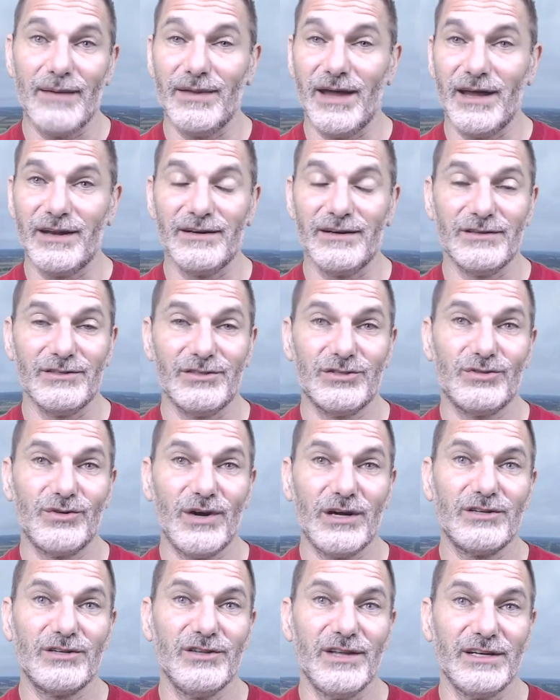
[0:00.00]
I'm not an
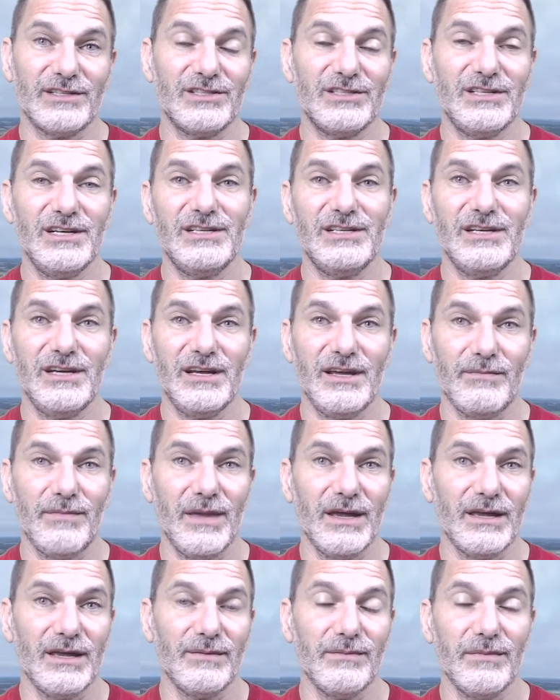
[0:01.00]
instructor that's teaching and
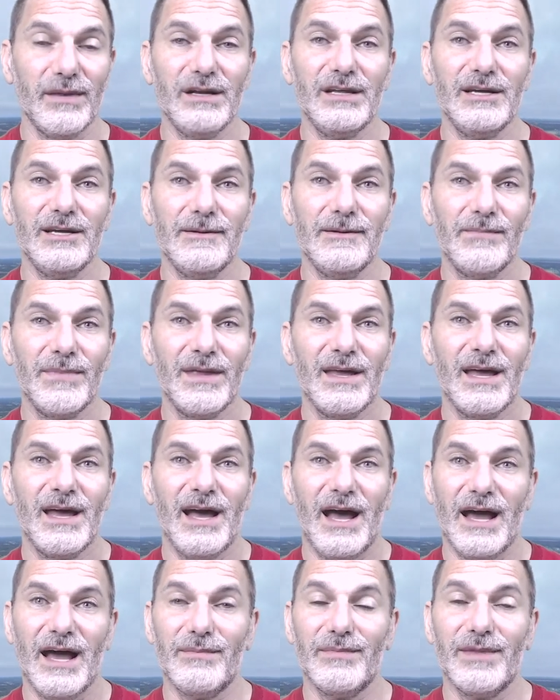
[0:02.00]
making money.
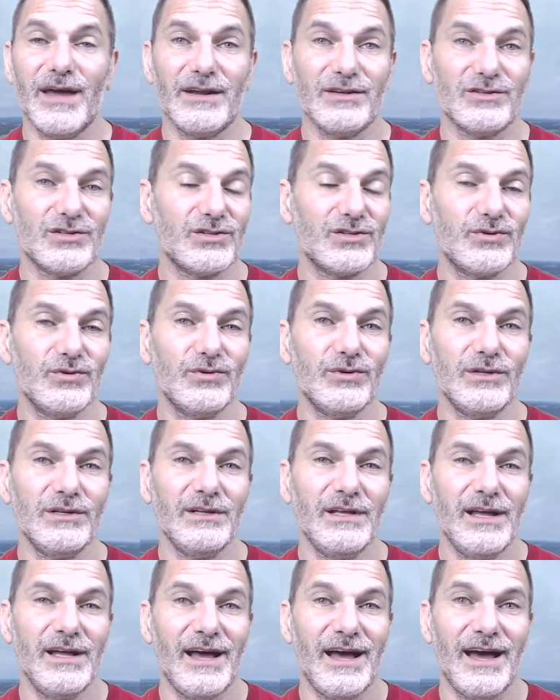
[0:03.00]
I am not a
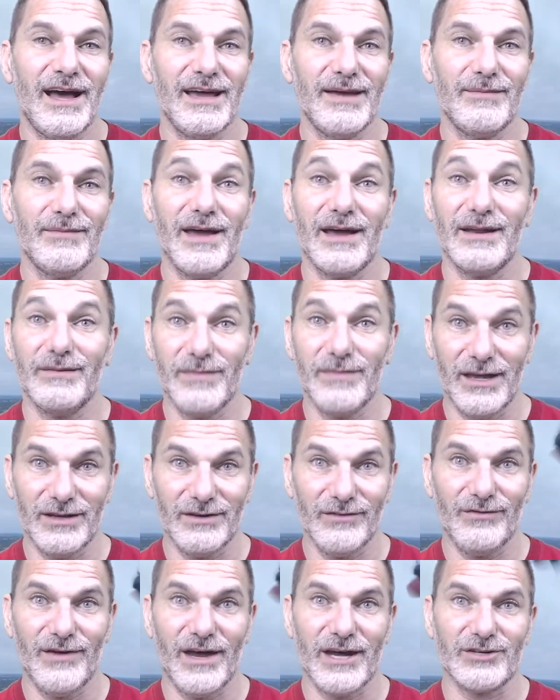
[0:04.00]
school. I am not a
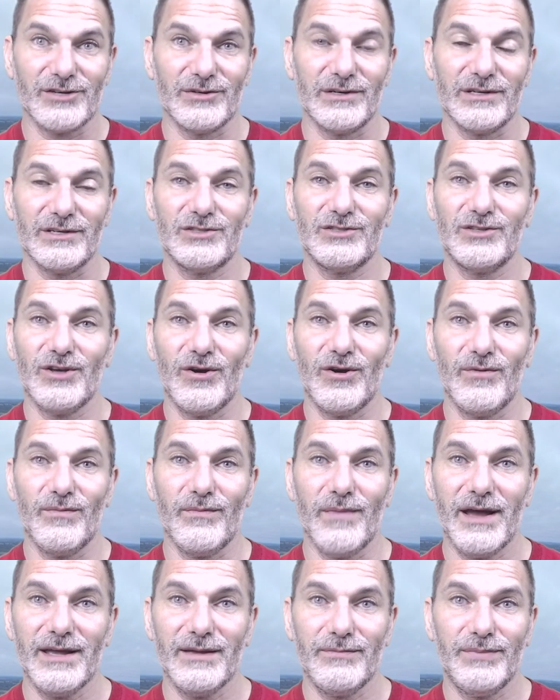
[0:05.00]
manufacturer. So
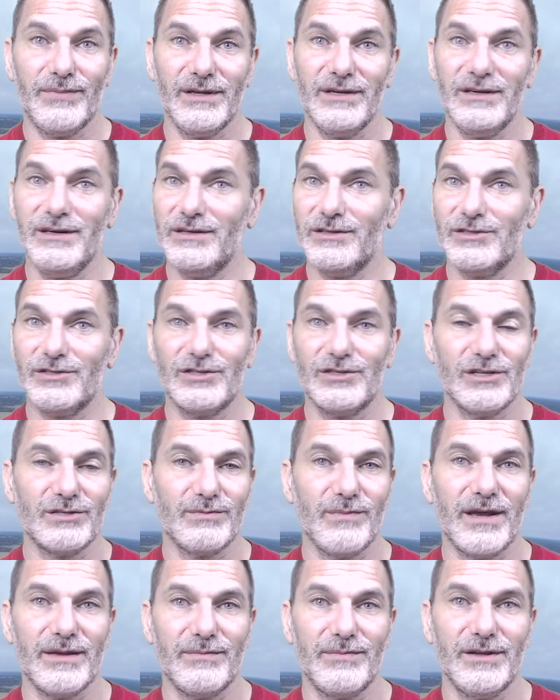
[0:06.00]
my opinion is
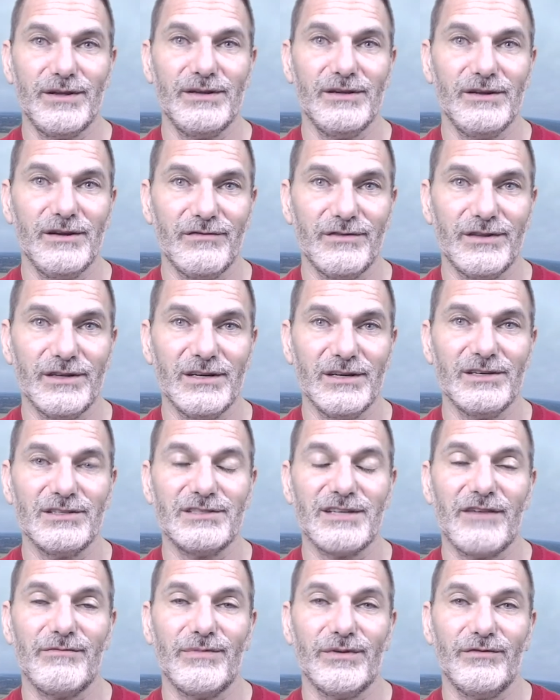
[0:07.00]
just my opinion opinion of the
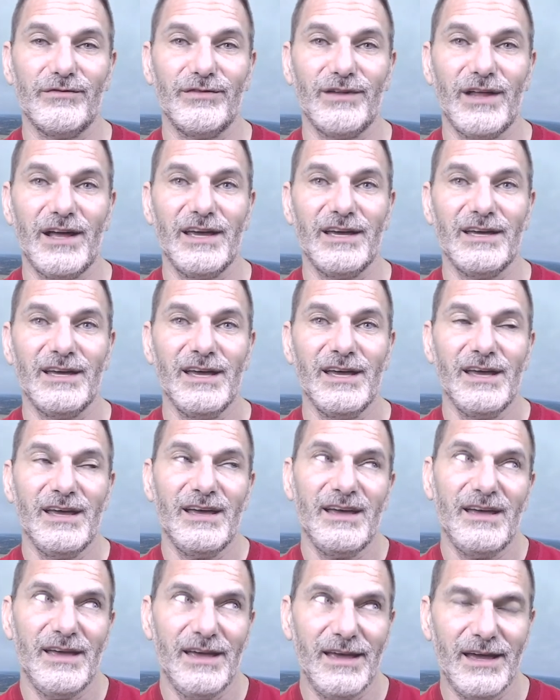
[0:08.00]
years I've been flying
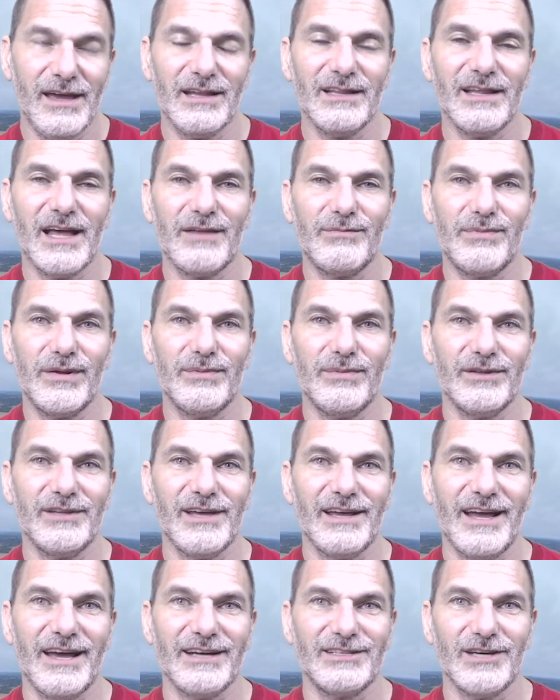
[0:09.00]
and a lot of people
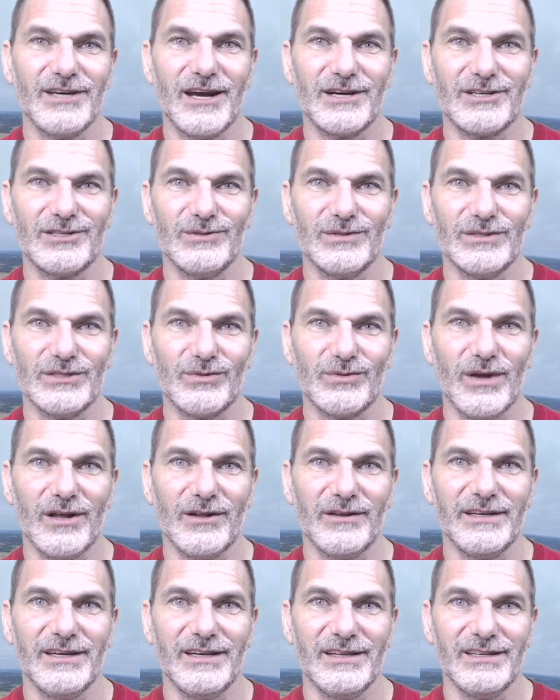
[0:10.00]
that I talk to as
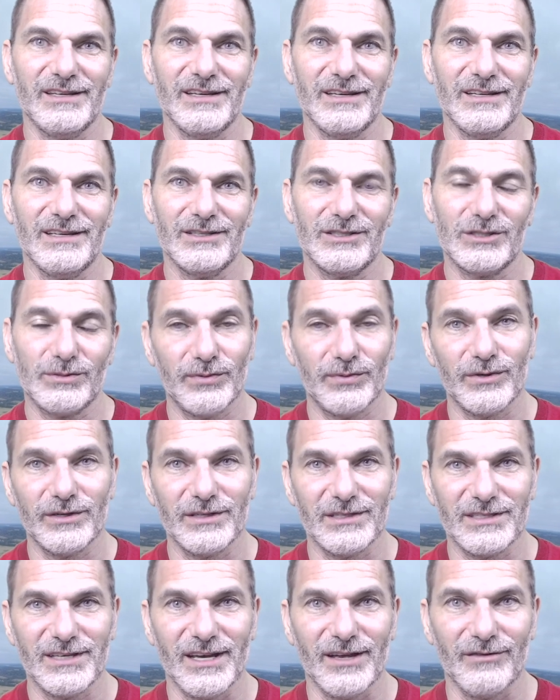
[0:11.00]
well in the sport
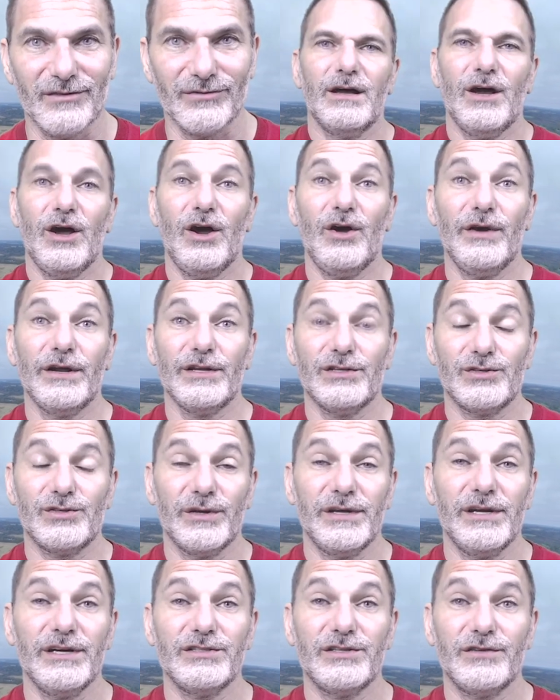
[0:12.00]
itself. All right,
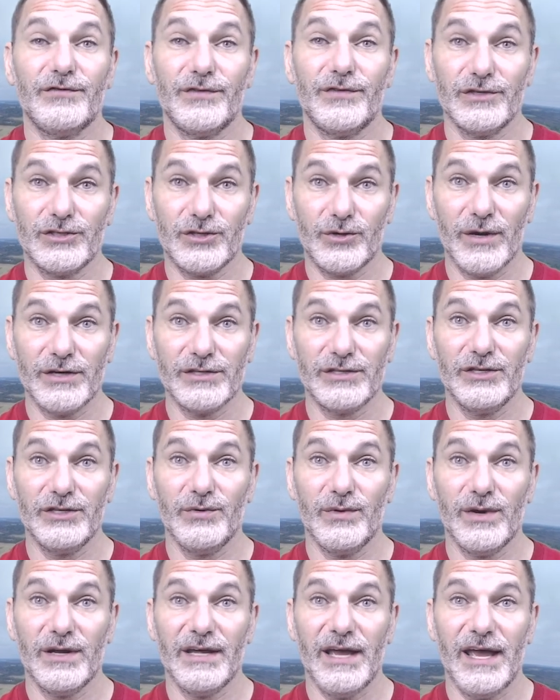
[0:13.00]
so here's the first question
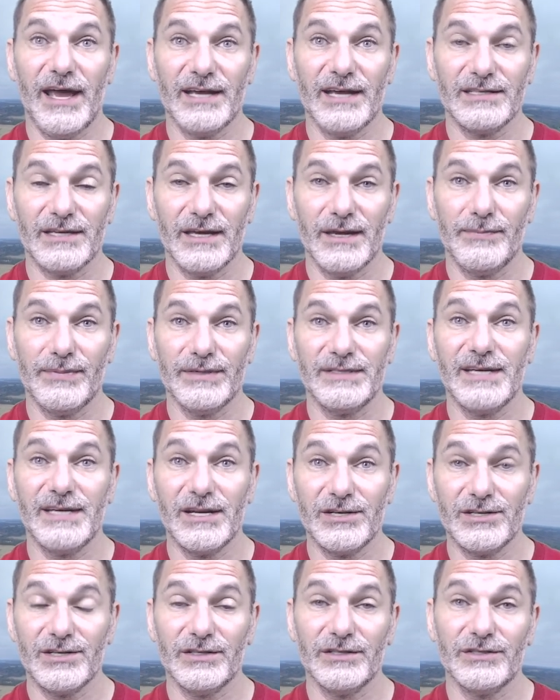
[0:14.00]
you want to ask a
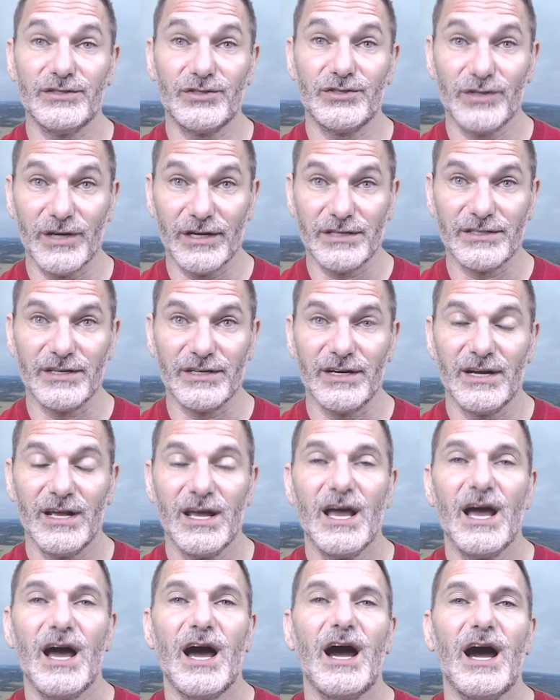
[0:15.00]
potential instructor.
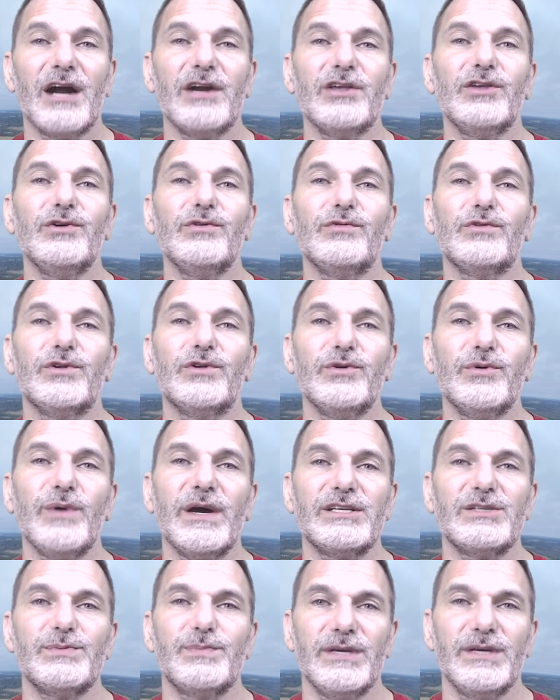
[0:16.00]
Are you
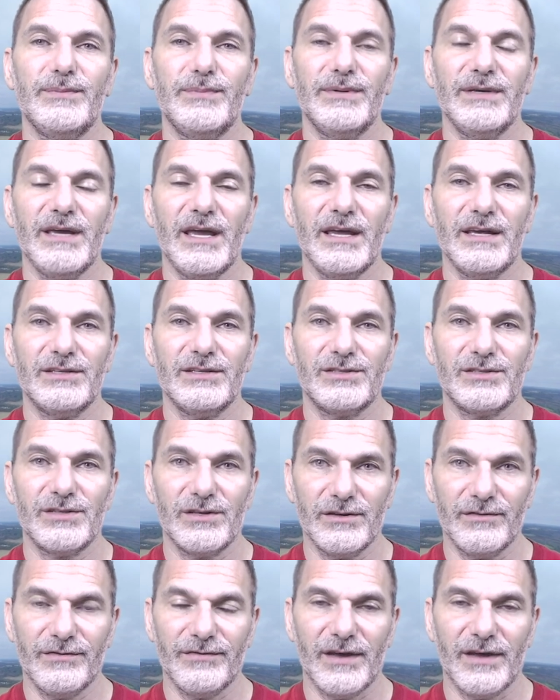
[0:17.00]
USPPA
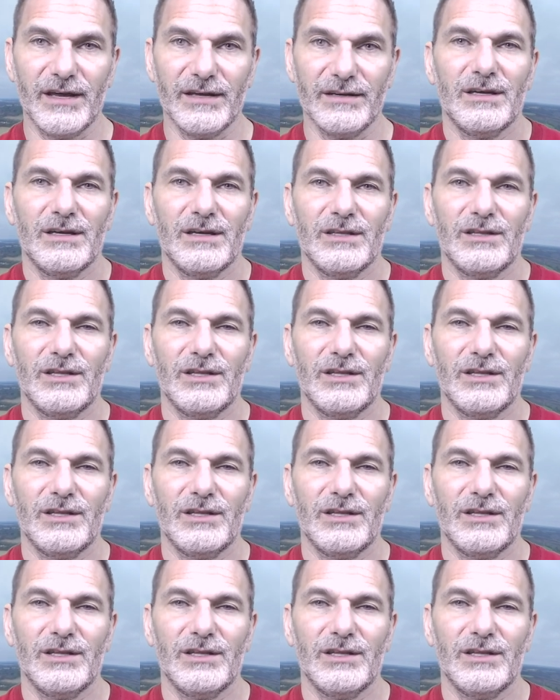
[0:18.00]
certified?